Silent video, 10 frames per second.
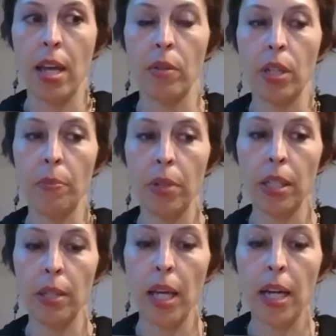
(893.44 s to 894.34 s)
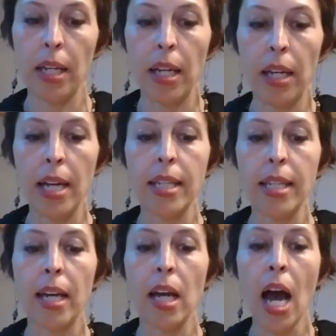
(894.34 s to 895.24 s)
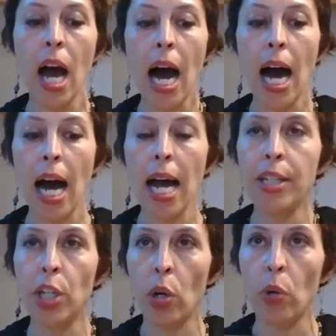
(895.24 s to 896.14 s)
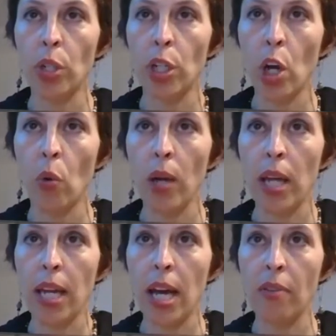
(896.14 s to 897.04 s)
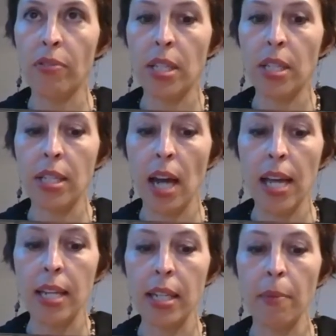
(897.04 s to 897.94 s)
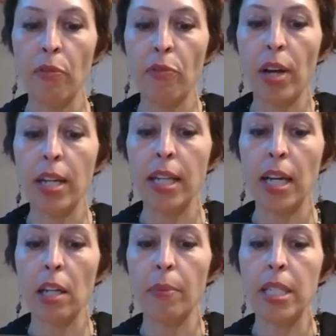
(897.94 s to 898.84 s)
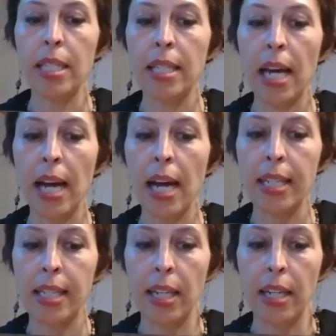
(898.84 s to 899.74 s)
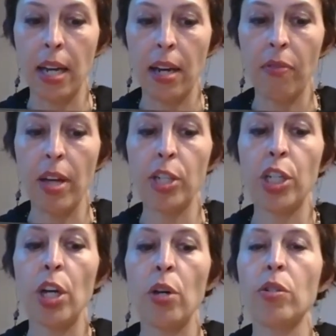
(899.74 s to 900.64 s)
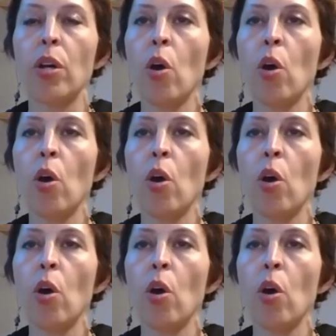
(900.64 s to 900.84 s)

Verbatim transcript: and was completely panicking. I said, I don't know enough science. I'm afraid it's not going to be sciencey enough. And she goes,